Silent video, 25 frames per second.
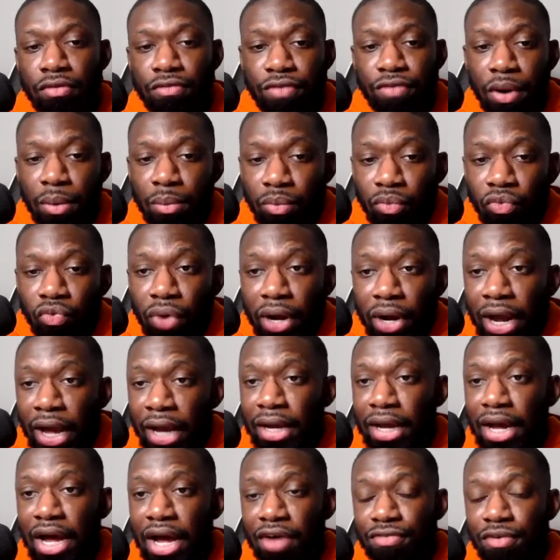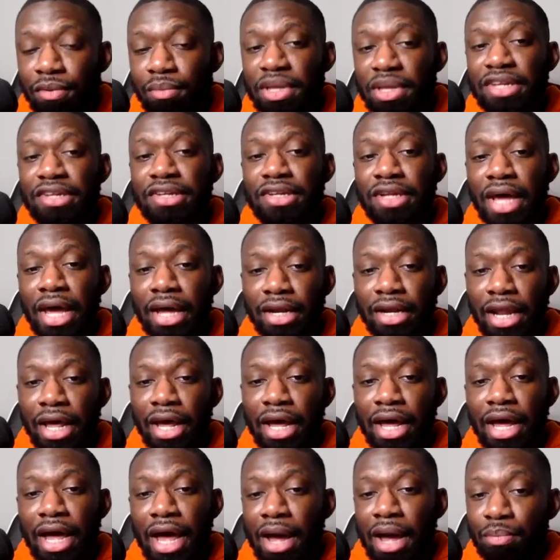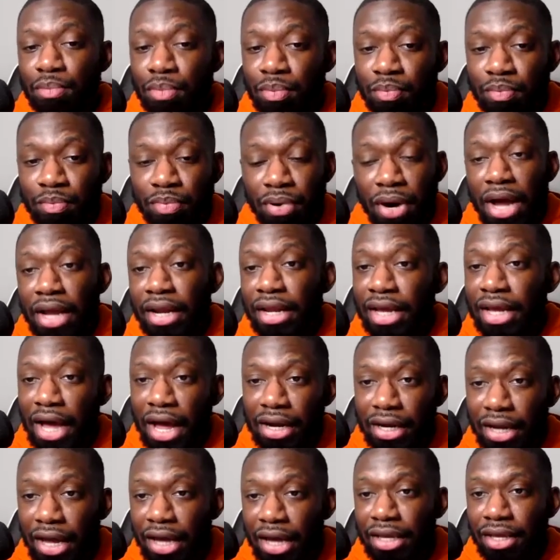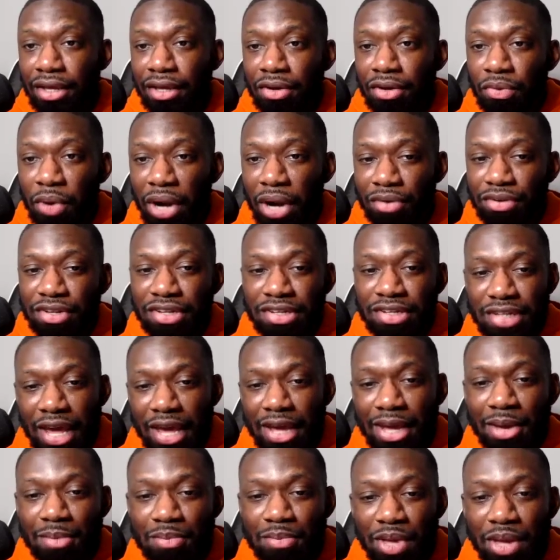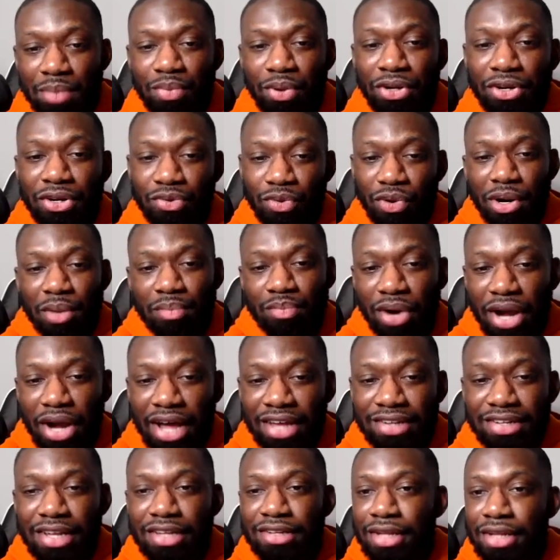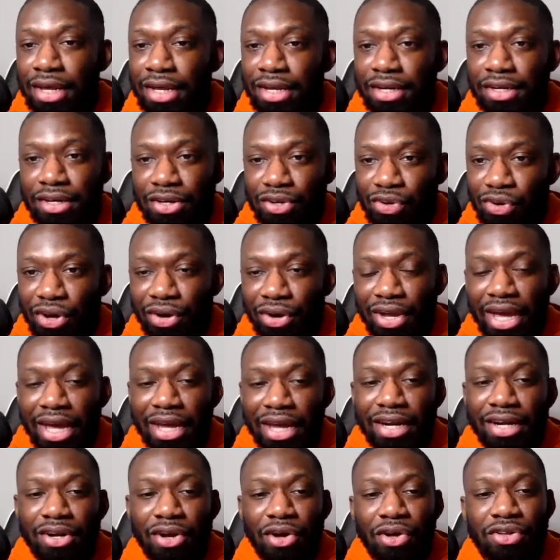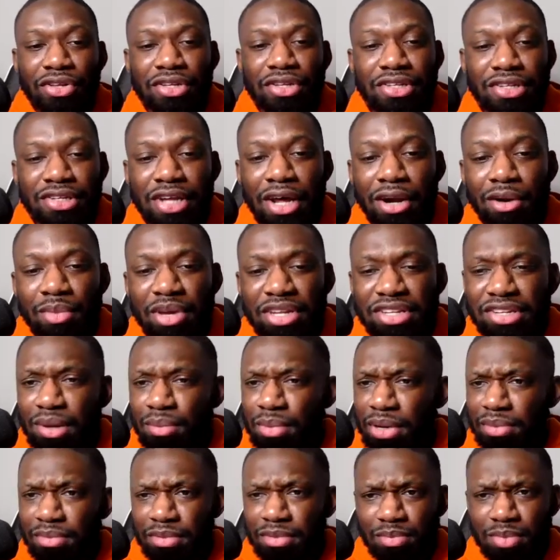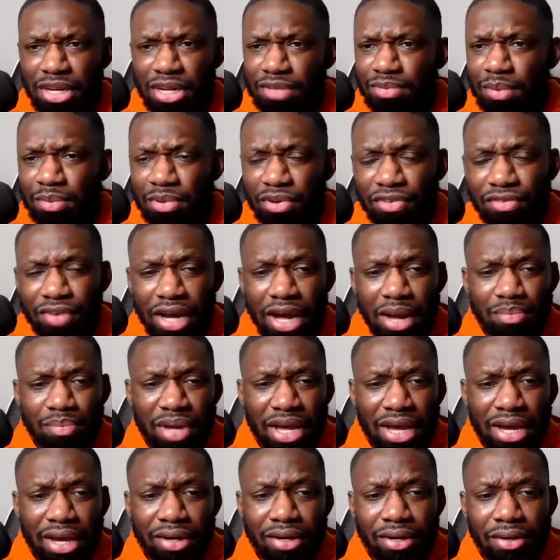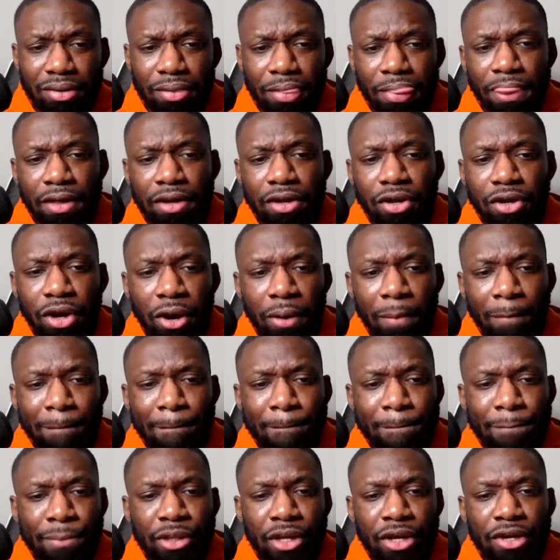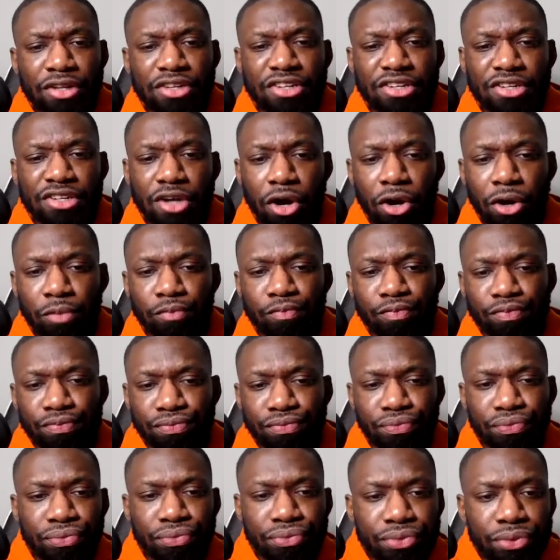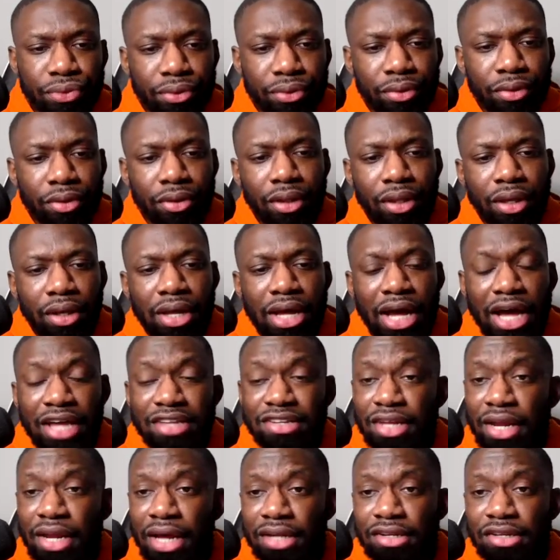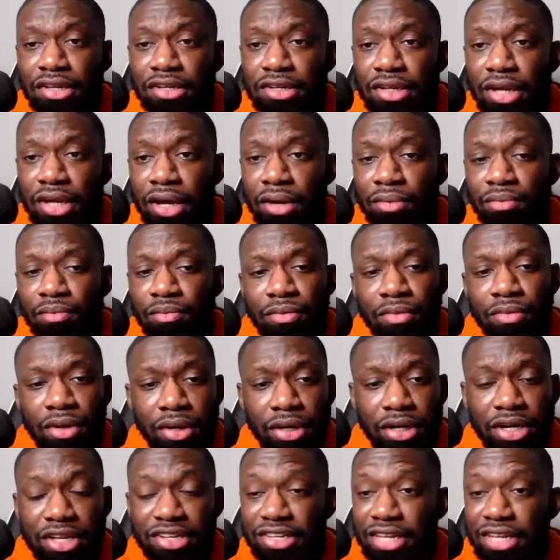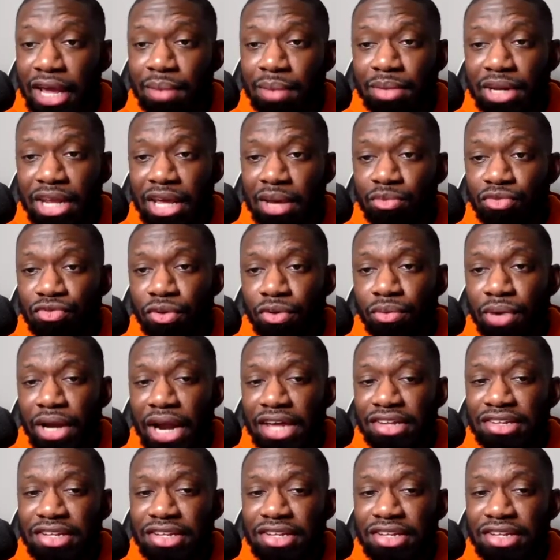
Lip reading: from what I got from it is that I probably got lucky when I was taking people through the process and, getting those settlements. Some of these people even got paid, you know? So I say that to say the same theme from what